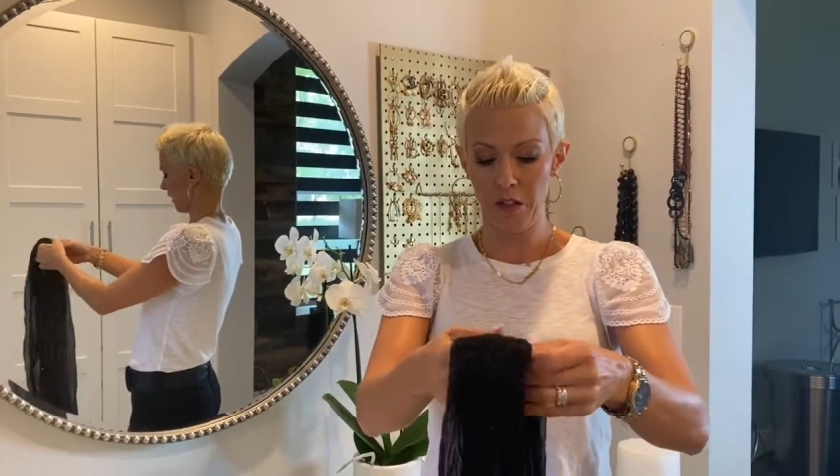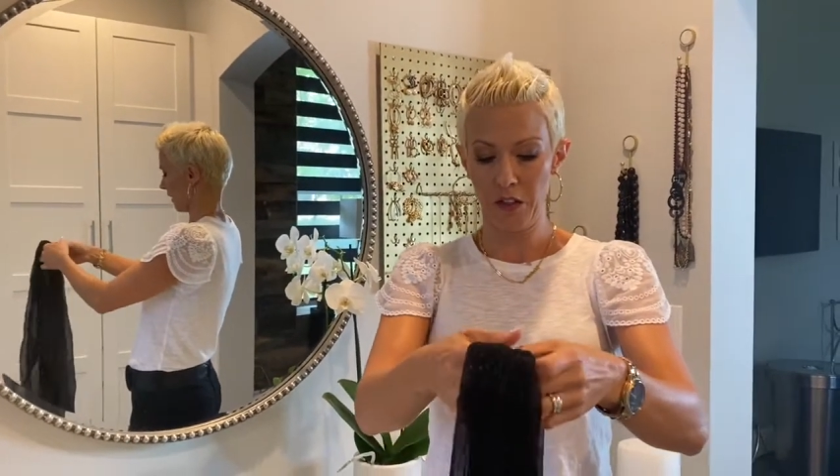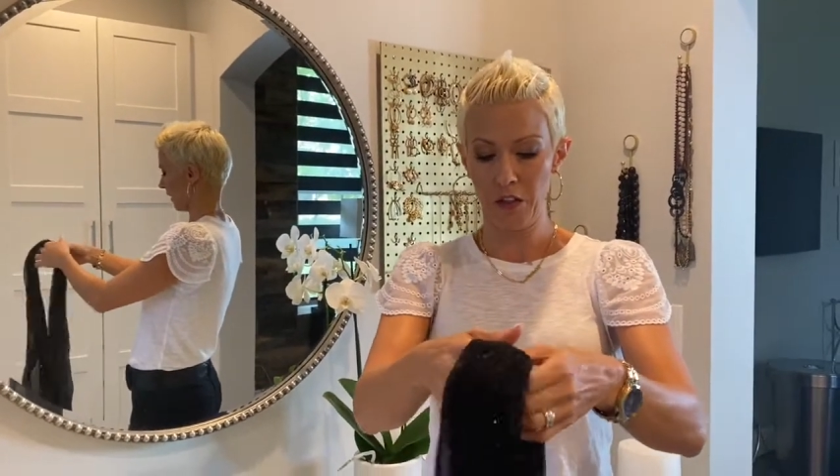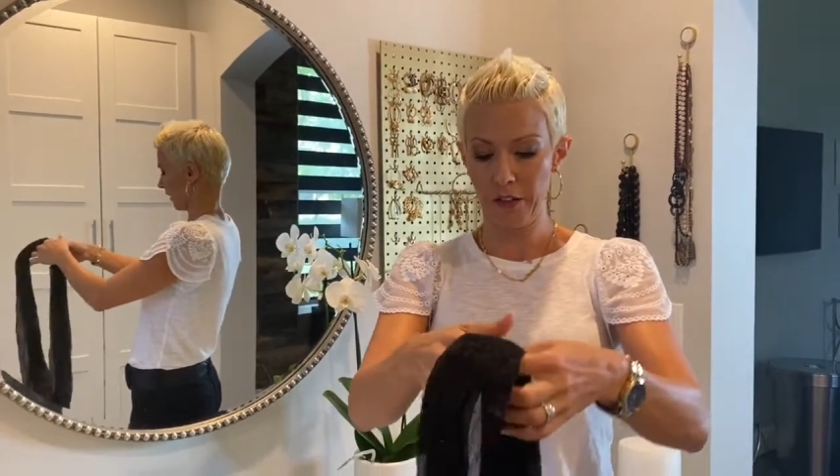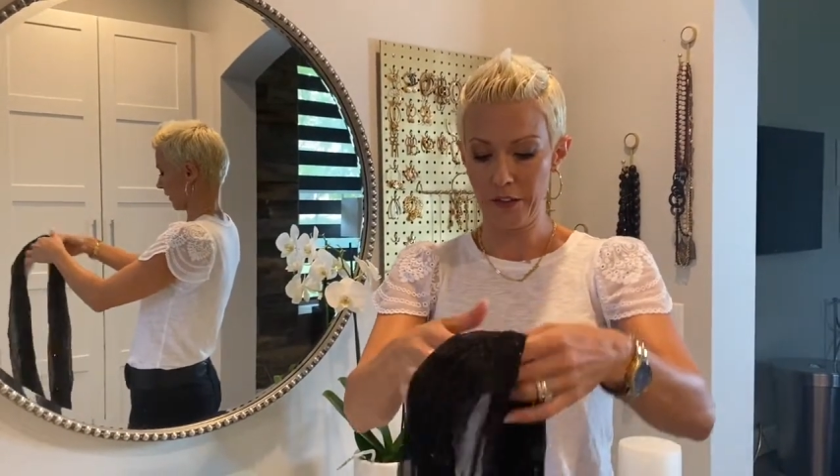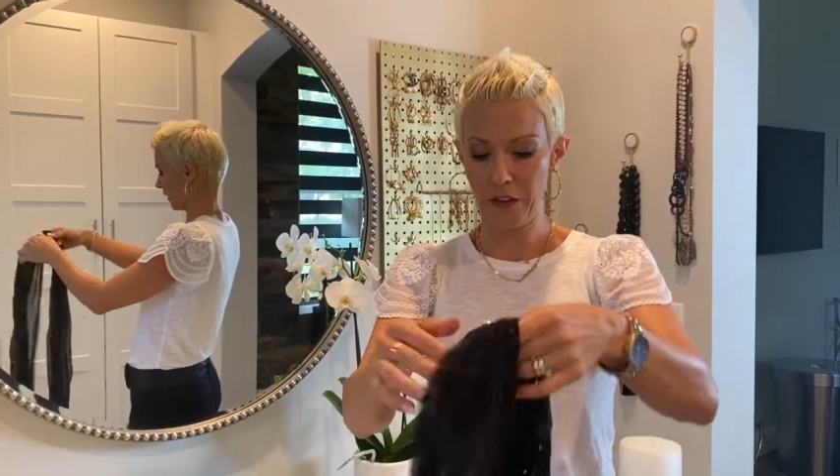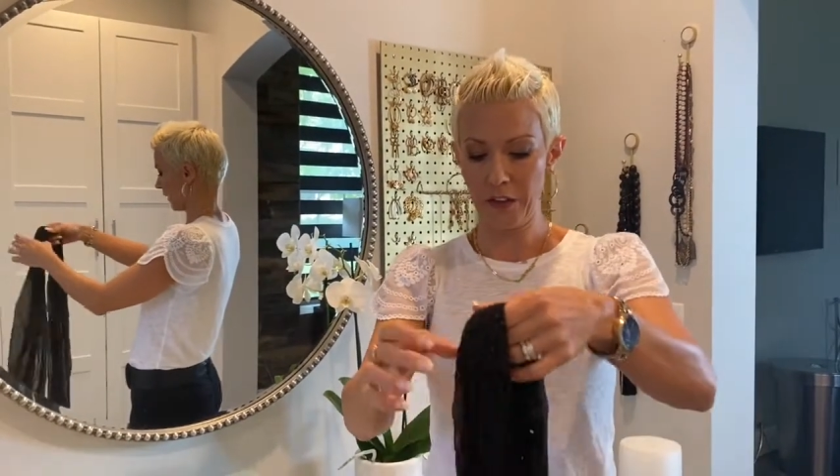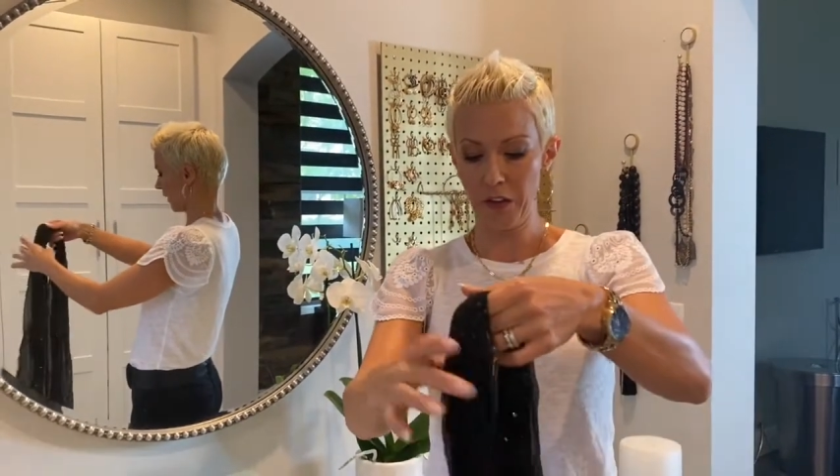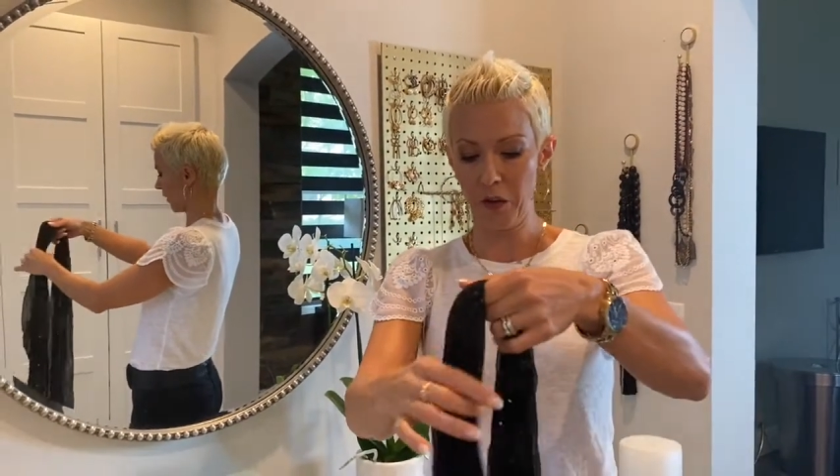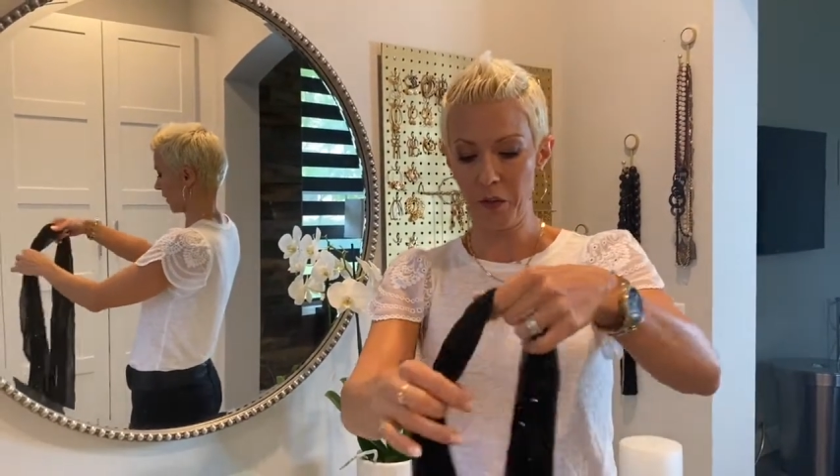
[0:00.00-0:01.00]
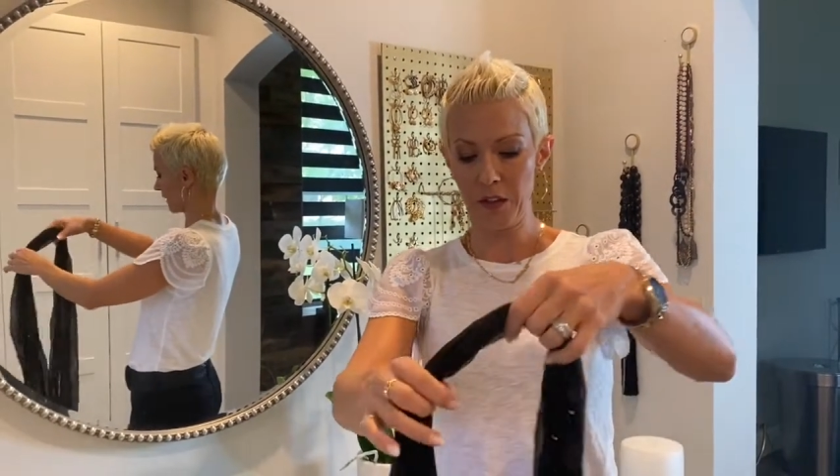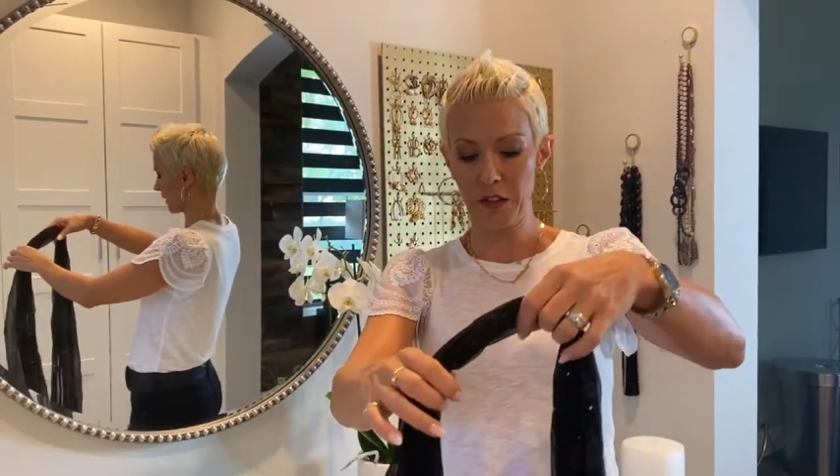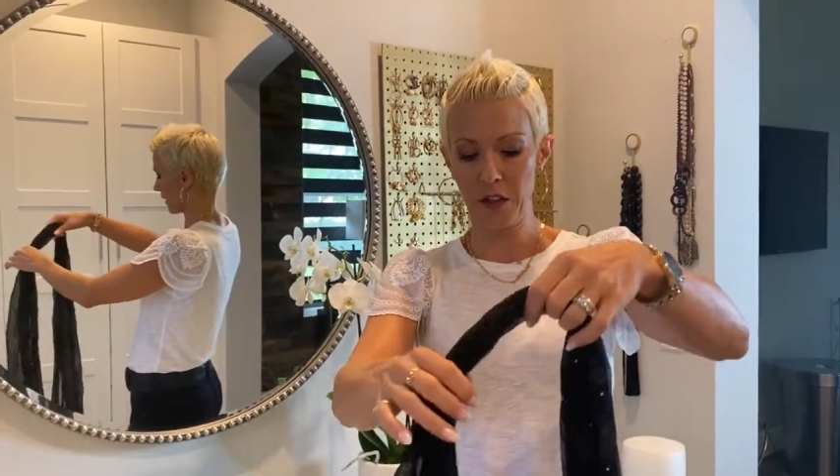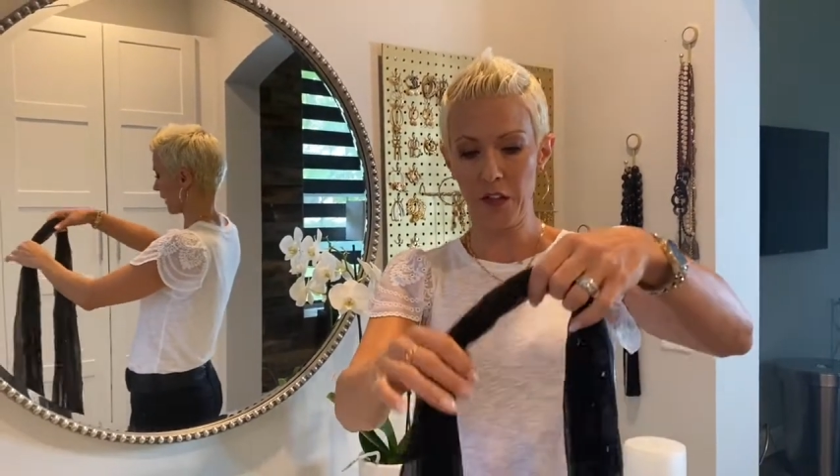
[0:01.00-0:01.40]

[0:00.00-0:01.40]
yeah, tie knot when it's done.